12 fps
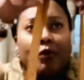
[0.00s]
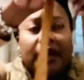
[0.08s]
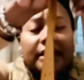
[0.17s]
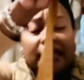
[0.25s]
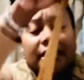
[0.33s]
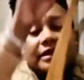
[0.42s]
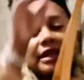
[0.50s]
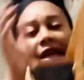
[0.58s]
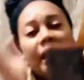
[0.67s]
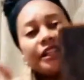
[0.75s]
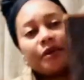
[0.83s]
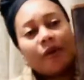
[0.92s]
one. I think there's a
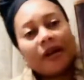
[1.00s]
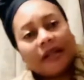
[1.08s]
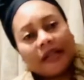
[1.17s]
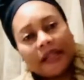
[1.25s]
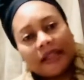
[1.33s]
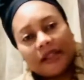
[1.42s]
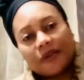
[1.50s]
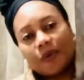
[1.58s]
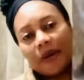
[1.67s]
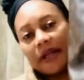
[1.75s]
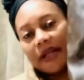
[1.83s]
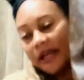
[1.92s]
larger one than this
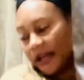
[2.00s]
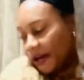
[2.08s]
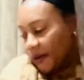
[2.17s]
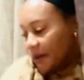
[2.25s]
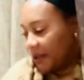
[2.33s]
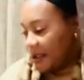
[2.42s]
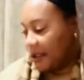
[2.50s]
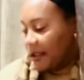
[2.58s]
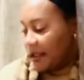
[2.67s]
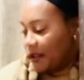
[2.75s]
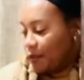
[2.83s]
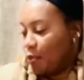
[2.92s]
one. So this is
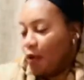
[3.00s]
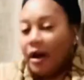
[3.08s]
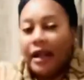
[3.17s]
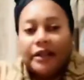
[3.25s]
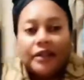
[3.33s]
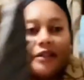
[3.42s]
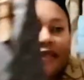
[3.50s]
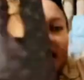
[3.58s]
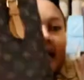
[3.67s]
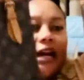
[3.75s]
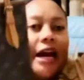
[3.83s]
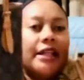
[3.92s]
the smallest,
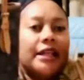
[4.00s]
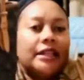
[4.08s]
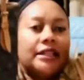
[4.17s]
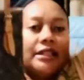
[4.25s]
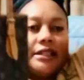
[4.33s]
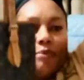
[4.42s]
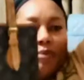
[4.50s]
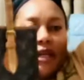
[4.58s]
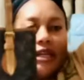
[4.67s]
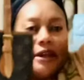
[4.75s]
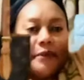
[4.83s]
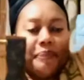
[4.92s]
and then this is the
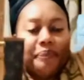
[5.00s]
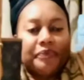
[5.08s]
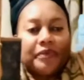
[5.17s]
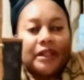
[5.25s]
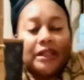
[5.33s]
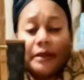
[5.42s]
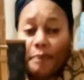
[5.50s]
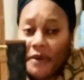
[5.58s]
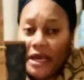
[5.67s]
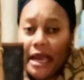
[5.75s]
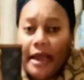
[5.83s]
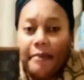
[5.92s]
medium. It's a
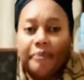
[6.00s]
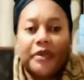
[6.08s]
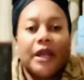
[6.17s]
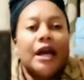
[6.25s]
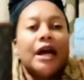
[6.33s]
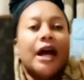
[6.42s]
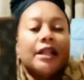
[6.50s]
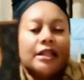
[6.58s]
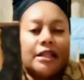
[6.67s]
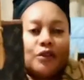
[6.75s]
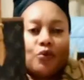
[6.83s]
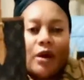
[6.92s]
PM, and then
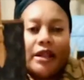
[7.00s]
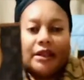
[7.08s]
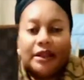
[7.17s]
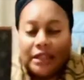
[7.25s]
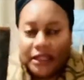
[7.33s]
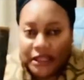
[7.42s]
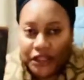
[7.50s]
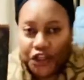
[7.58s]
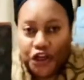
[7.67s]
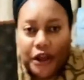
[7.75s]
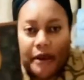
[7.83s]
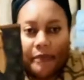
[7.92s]
there's a
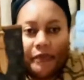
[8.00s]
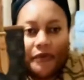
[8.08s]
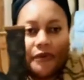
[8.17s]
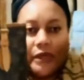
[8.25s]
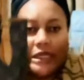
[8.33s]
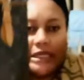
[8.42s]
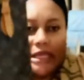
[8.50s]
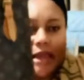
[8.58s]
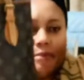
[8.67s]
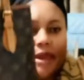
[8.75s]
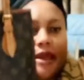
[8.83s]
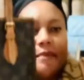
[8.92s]
GM. So this is
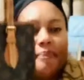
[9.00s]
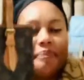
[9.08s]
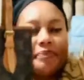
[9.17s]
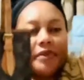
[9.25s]
MM,